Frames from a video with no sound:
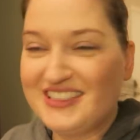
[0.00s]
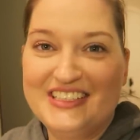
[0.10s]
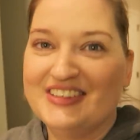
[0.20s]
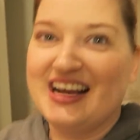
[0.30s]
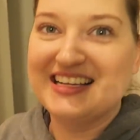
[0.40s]
see
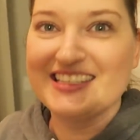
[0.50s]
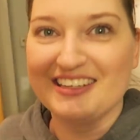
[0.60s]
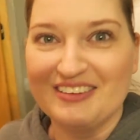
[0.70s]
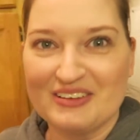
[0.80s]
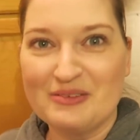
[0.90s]
you guys
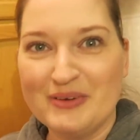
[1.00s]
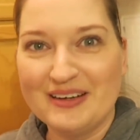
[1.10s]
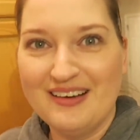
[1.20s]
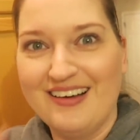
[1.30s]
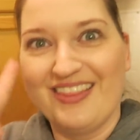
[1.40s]
in a little
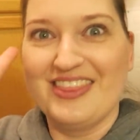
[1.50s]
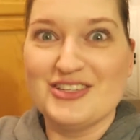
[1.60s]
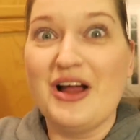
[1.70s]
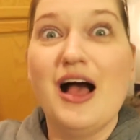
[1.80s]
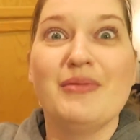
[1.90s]
bit. Oh,
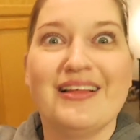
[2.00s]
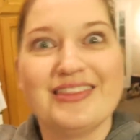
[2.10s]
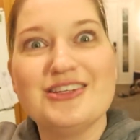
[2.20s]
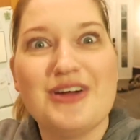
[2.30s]
the drama, the